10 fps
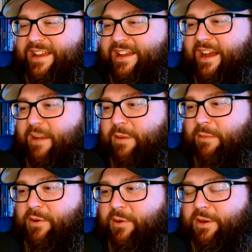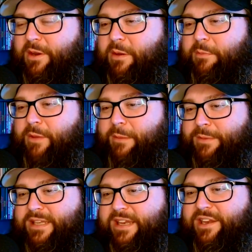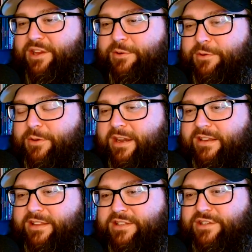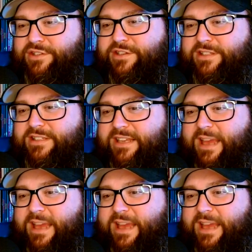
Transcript: I'm going to Palpatine U, and this is just to